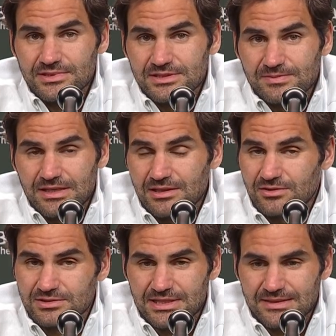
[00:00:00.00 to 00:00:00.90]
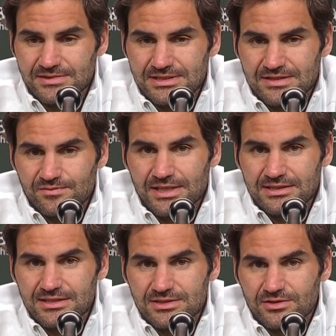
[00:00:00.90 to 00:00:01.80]
It's been a long time since I've
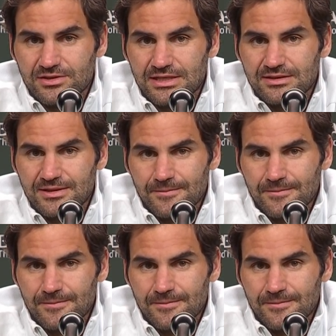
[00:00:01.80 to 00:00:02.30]
played this early.